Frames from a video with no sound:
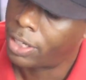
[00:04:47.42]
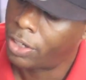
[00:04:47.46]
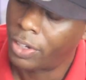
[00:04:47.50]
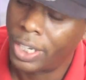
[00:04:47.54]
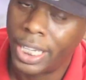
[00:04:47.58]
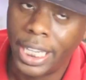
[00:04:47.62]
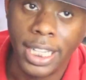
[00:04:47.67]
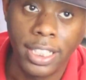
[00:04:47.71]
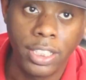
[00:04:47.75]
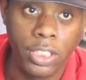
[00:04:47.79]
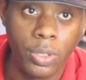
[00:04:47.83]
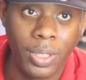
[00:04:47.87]

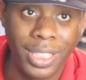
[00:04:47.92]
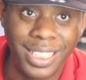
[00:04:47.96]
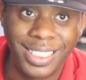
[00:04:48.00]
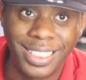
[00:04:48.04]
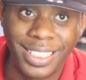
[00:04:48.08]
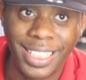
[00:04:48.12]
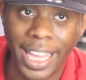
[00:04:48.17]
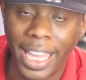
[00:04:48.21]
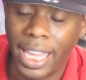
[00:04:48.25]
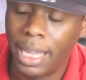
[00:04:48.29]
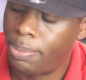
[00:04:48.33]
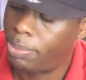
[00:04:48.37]
heat to
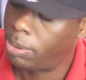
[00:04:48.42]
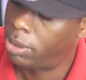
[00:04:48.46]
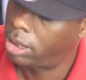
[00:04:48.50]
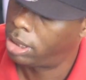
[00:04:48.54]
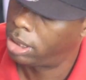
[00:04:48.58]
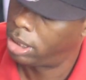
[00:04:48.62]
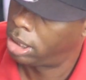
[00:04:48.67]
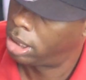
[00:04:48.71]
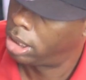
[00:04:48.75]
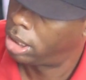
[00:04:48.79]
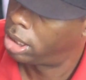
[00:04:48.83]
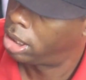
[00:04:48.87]
escape.
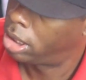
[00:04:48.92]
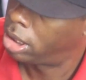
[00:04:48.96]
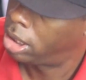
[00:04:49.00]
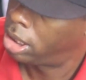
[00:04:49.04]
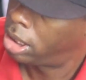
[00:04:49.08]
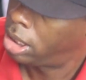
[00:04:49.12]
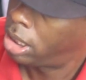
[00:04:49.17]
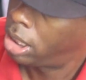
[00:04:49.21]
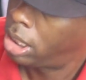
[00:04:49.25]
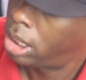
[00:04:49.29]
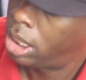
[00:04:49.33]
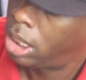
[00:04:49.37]

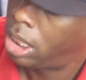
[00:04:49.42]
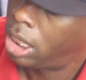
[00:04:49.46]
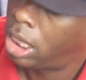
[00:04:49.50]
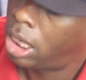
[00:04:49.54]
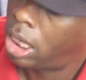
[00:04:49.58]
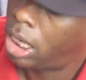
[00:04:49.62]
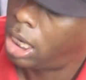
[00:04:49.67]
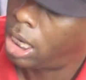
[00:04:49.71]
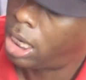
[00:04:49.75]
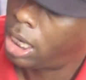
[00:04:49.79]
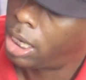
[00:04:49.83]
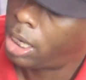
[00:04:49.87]

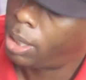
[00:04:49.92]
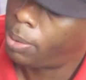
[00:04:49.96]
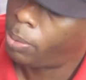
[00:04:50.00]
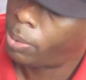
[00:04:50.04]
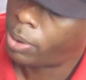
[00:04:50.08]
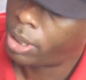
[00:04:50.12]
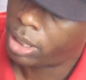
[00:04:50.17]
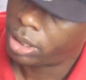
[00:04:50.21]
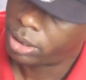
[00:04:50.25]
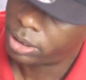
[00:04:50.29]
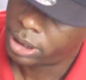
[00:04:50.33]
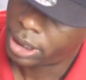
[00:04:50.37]

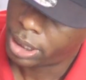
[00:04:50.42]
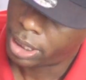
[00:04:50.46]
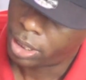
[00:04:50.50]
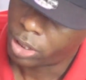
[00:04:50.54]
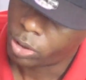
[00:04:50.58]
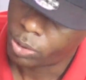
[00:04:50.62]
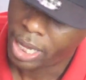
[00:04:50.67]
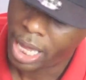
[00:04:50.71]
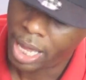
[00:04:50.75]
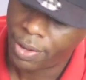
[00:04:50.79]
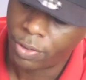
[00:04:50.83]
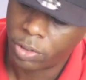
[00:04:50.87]
What else here?
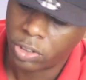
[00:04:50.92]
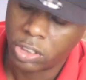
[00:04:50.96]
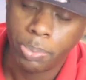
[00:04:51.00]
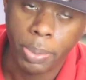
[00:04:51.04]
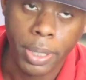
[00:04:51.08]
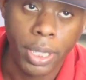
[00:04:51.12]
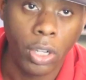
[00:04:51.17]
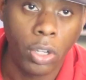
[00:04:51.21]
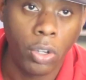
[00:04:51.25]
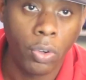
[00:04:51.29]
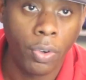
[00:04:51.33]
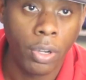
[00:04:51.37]
You have your
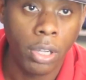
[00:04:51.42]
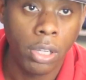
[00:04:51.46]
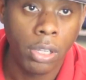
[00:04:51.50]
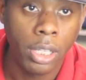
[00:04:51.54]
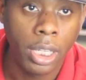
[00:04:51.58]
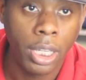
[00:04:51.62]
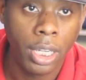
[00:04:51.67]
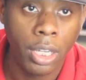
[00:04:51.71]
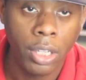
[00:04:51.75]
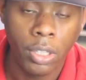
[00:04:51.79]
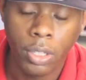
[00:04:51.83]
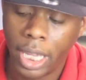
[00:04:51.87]
speaker grill
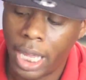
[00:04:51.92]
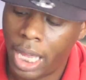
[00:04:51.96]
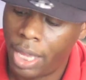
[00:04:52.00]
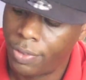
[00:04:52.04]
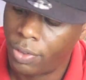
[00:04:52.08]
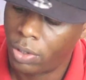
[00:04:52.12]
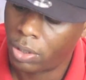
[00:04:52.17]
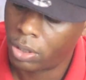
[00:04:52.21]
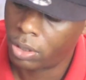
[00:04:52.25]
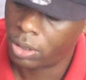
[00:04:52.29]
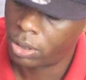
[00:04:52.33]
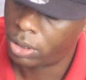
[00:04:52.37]
here. You have
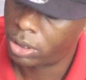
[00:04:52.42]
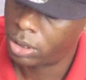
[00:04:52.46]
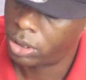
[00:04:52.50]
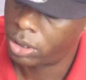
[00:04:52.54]
you